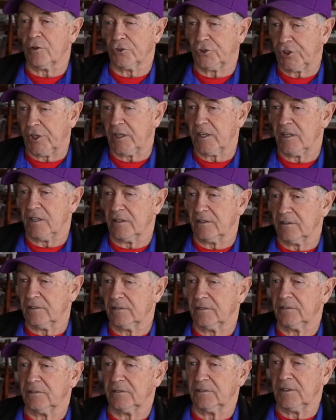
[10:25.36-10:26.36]
I was shaking.
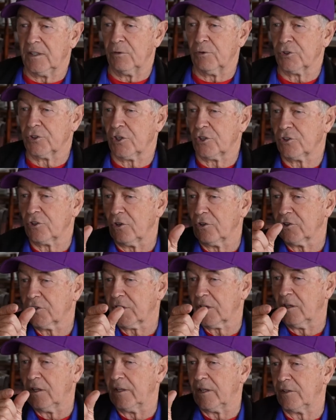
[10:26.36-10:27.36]
It was those old
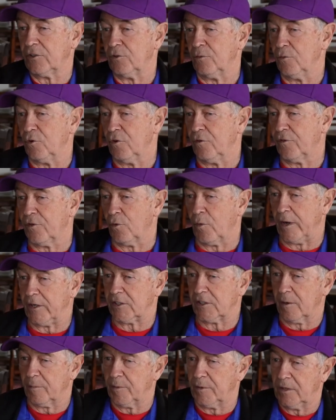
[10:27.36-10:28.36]
scale that you move the
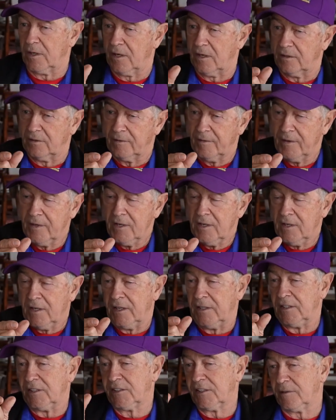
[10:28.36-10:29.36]
weights up yeah, and down. Yeah, yeah.
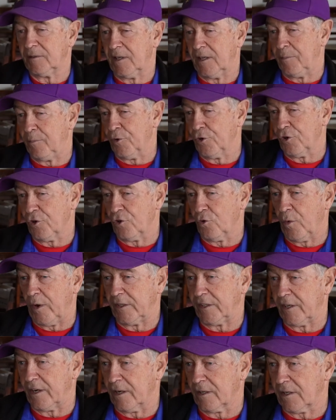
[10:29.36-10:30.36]
And he, he put it on the
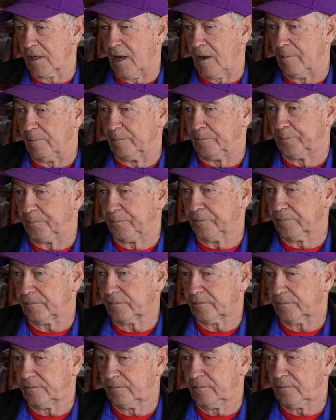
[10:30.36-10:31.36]
weight that I'd come.
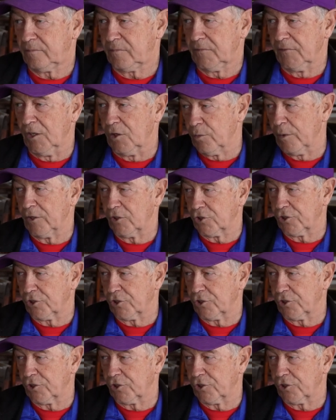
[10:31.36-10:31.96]
It went